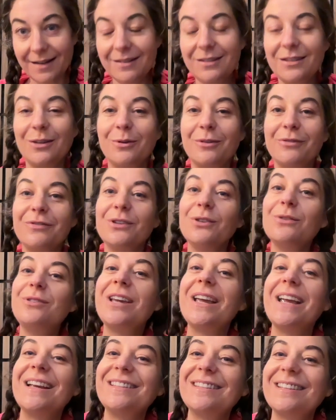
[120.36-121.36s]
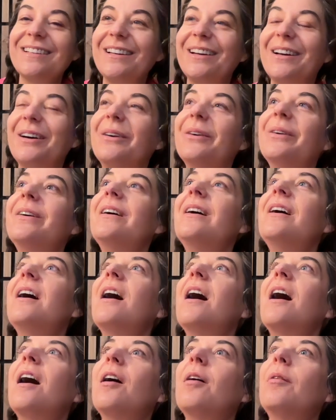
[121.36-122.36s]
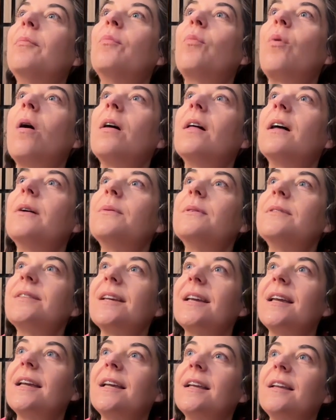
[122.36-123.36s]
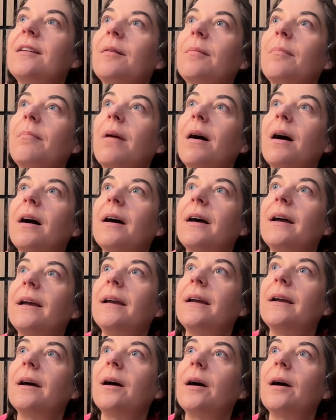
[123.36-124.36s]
so a few days ago, while I was in my